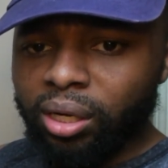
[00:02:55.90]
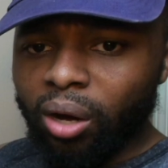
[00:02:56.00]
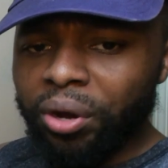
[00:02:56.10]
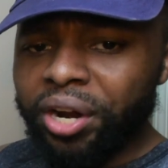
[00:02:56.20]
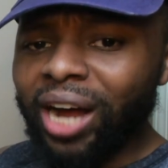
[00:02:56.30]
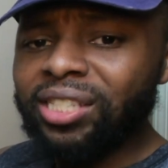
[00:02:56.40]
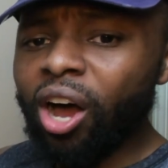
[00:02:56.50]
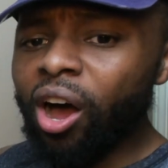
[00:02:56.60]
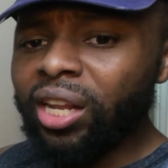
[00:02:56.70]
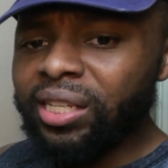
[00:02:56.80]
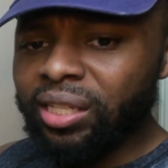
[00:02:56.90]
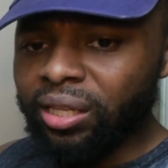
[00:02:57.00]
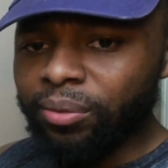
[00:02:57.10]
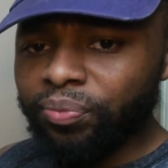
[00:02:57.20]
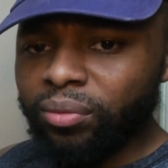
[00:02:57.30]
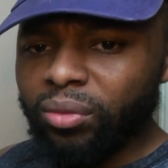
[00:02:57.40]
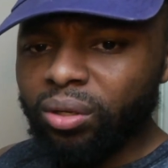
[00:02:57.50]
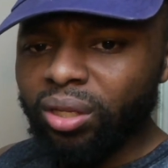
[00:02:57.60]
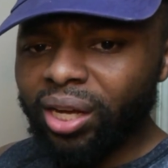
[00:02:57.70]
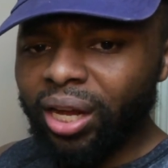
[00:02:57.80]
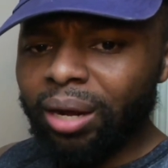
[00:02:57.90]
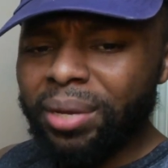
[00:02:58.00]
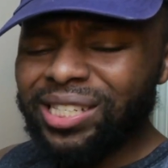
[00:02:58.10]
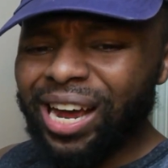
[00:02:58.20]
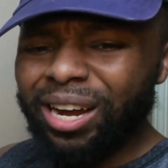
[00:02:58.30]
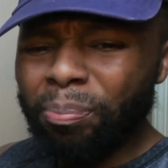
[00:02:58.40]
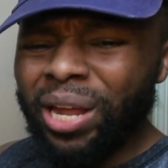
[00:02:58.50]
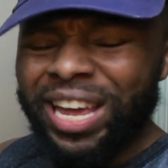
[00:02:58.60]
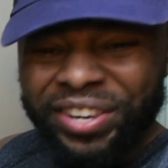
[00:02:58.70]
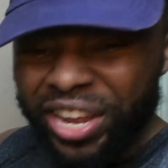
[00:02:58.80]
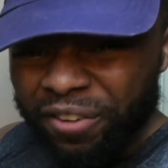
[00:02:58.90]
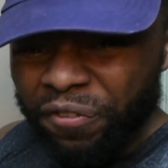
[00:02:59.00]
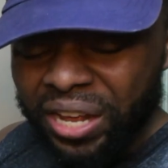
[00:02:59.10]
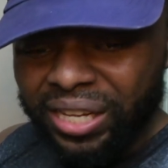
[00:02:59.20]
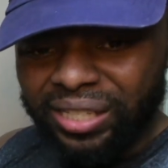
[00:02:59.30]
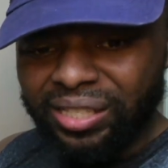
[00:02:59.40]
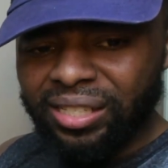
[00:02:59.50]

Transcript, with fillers: Wonder how tall is he? Look at him. He's out here playing defense.